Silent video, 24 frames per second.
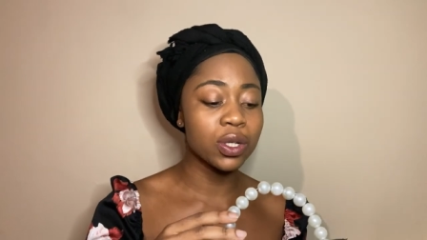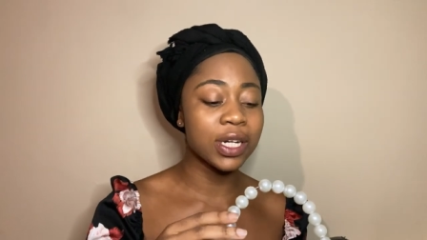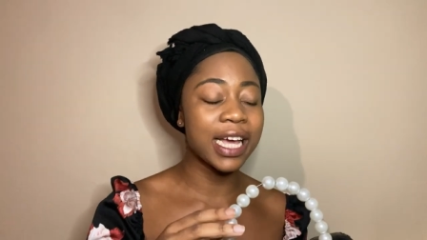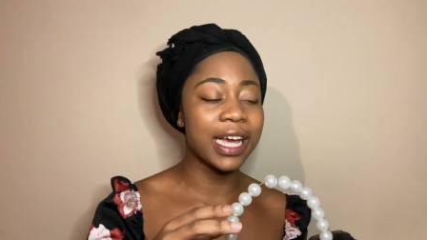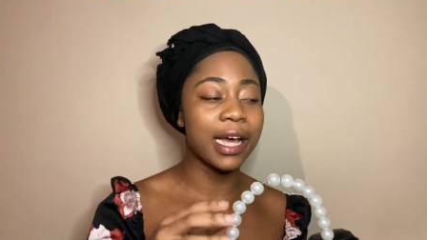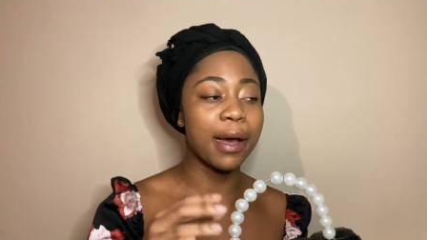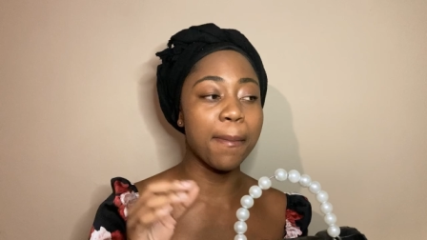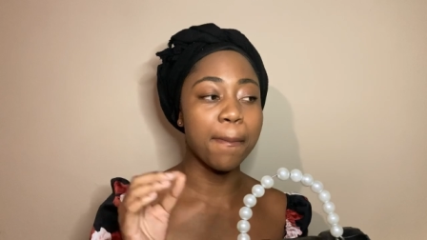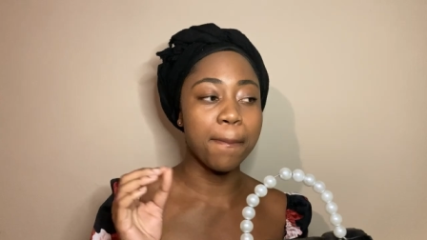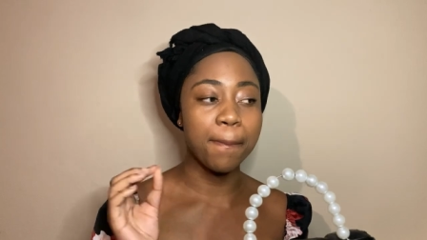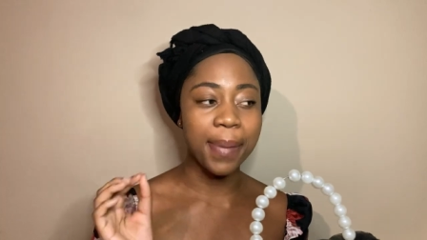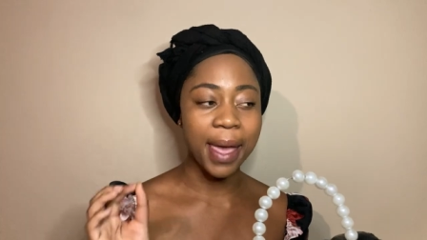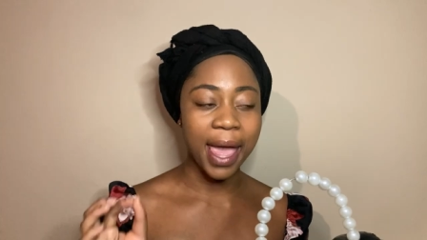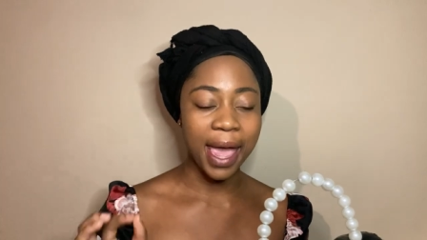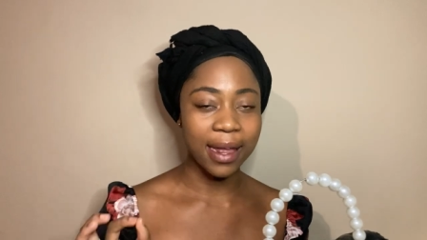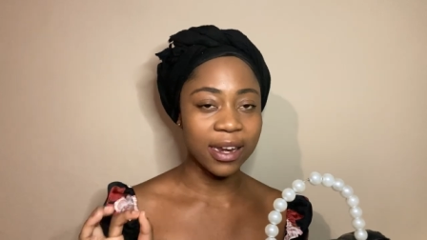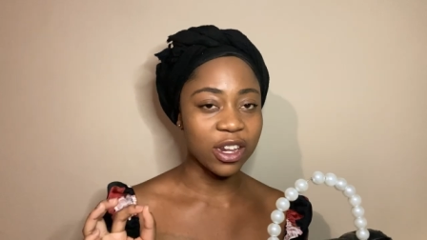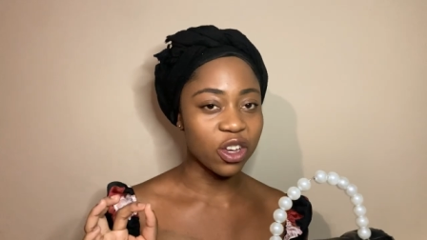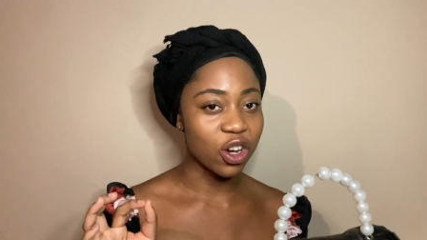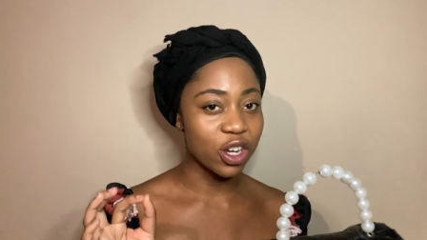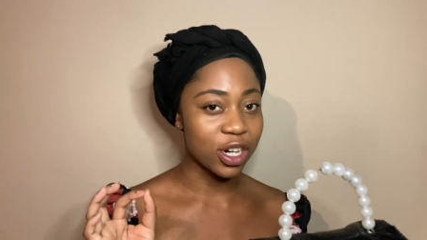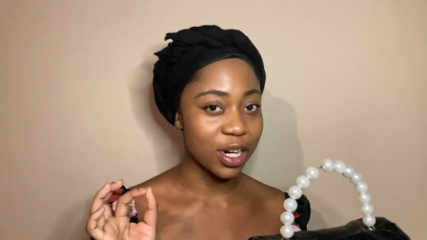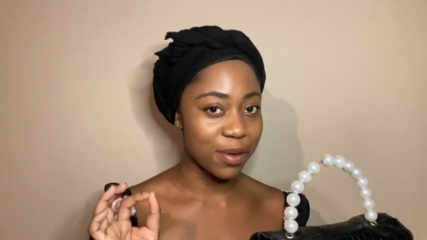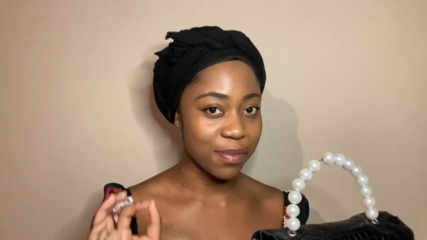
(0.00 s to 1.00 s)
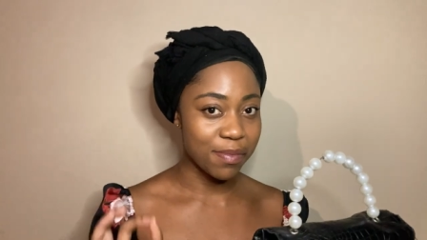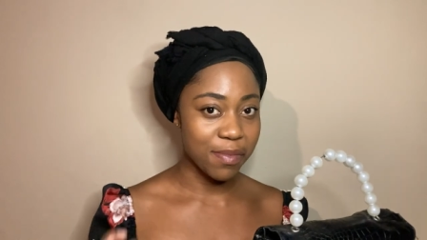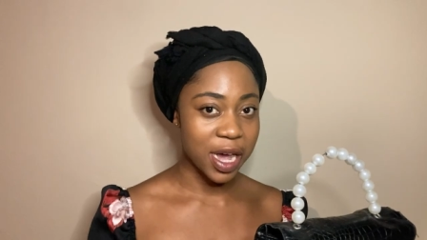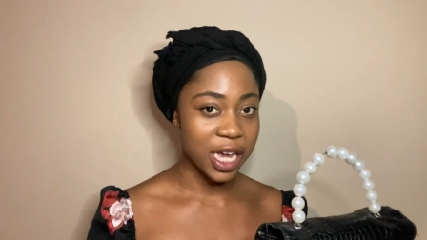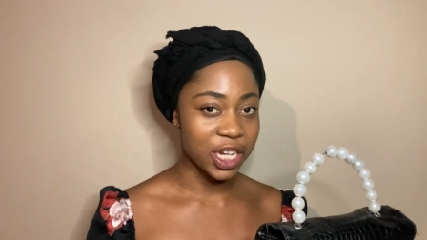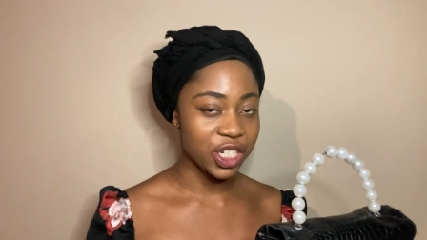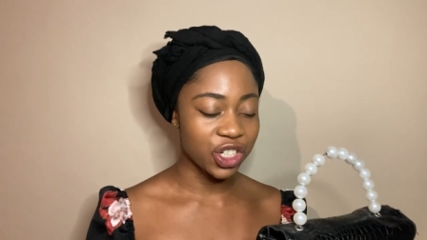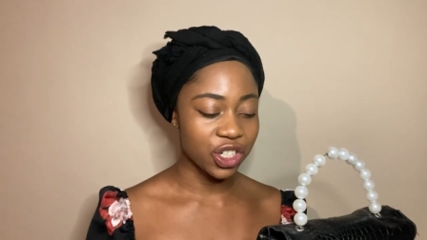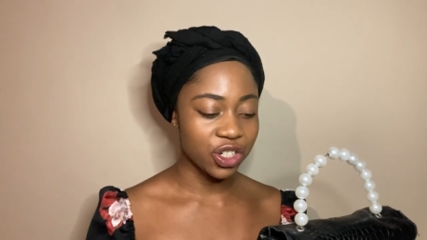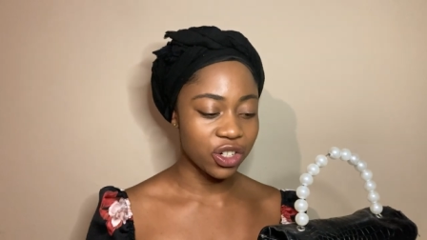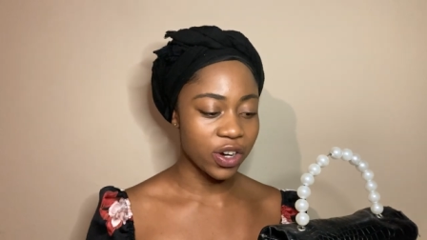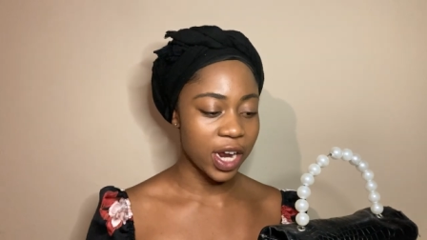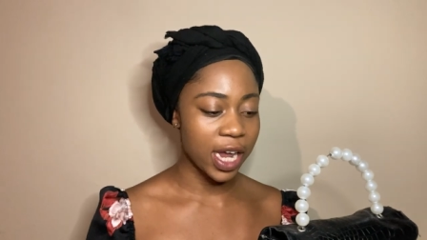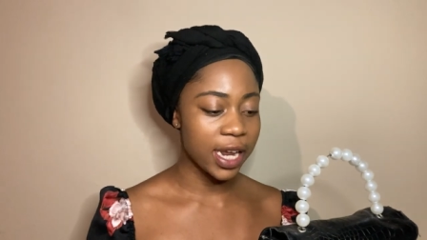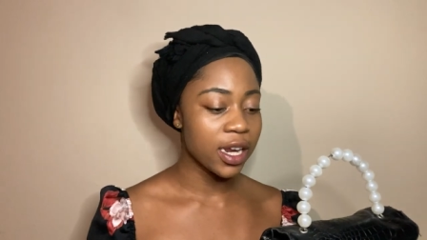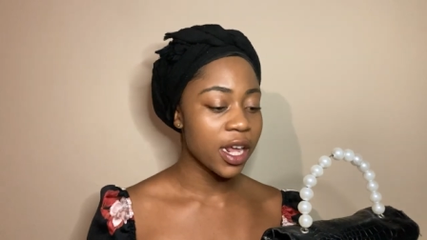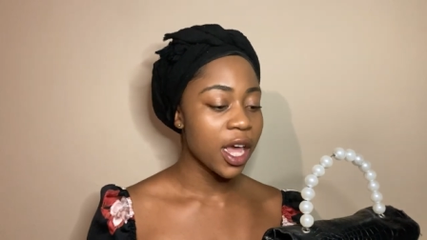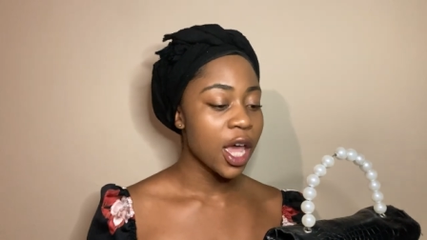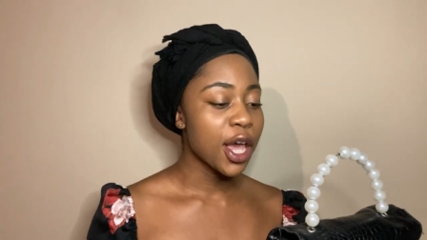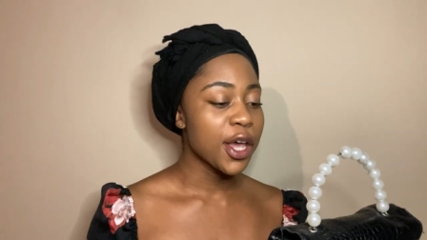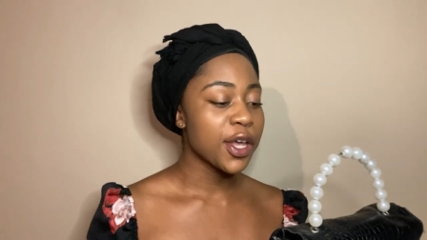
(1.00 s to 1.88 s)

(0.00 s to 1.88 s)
like a baddie on a budget, right?